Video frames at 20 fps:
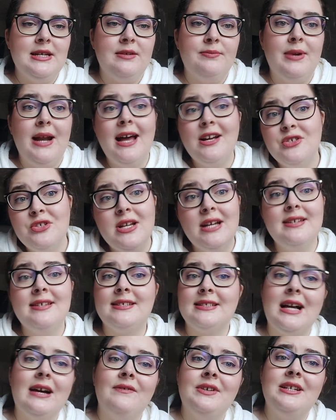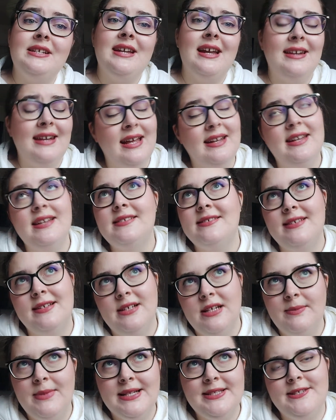But actually I discovered they're not
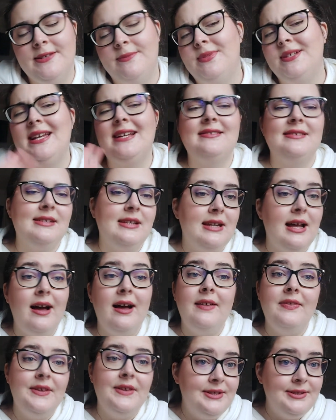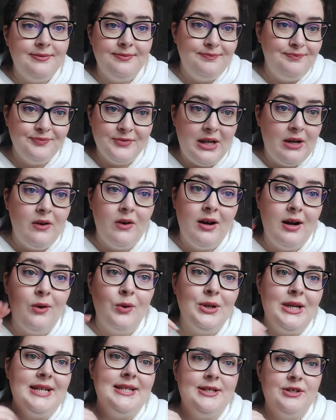necessarily better, but that's a whole
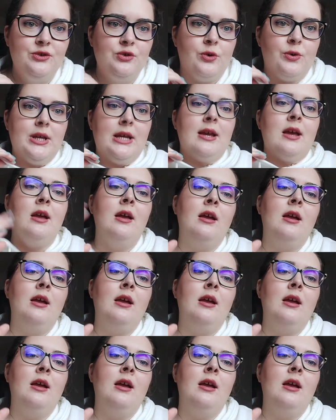nother story.